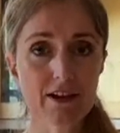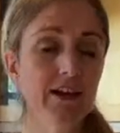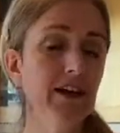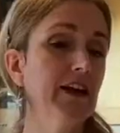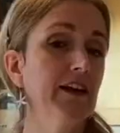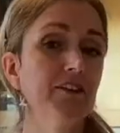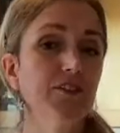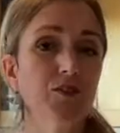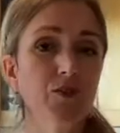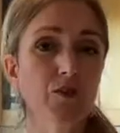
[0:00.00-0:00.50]

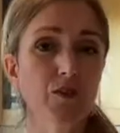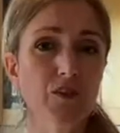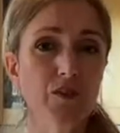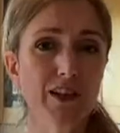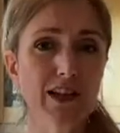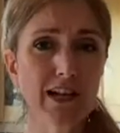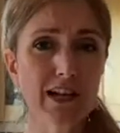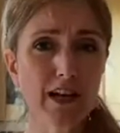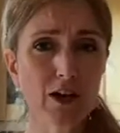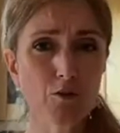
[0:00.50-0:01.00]
until it's
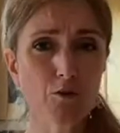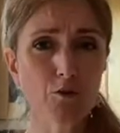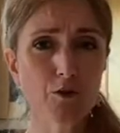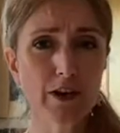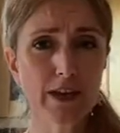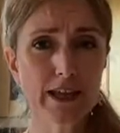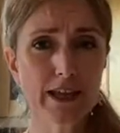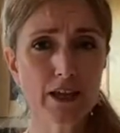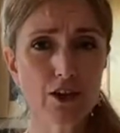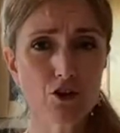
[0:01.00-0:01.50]

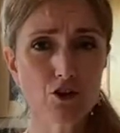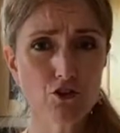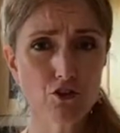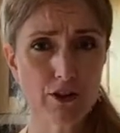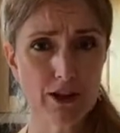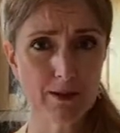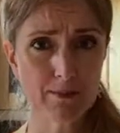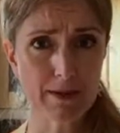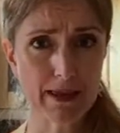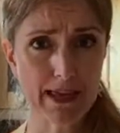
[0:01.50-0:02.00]
lovely,
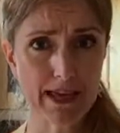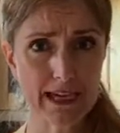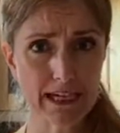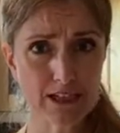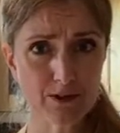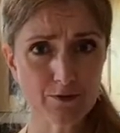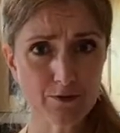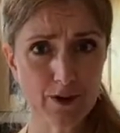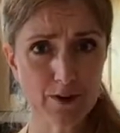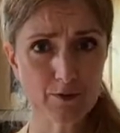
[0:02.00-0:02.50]
creamy and
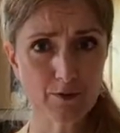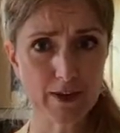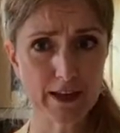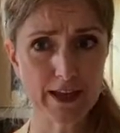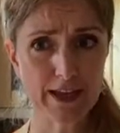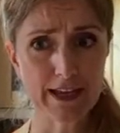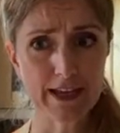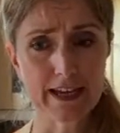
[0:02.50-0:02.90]
fluffy.